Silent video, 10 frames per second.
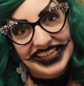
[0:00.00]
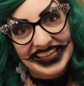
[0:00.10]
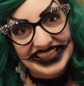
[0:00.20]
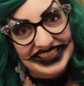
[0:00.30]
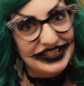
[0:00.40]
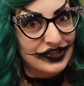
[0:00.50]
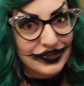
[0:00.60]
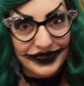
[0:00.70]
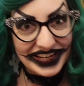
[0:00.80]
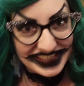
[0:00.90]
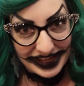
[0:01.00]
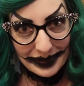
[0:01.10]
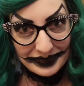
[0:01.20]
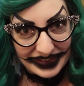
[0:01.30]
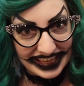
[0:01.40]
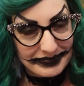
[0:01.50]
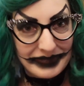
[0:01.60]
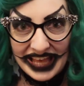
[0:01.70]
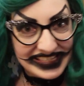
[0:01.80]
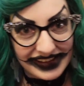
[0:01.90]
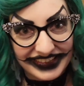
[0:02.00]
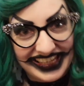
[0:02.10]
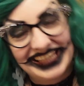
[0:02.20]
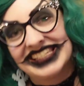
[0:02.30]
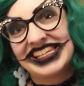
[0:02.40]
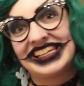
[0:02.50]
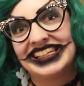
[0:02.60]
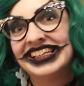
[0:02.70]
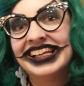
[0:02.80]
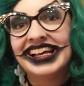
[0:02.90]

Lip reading: is dress up and pass out candy.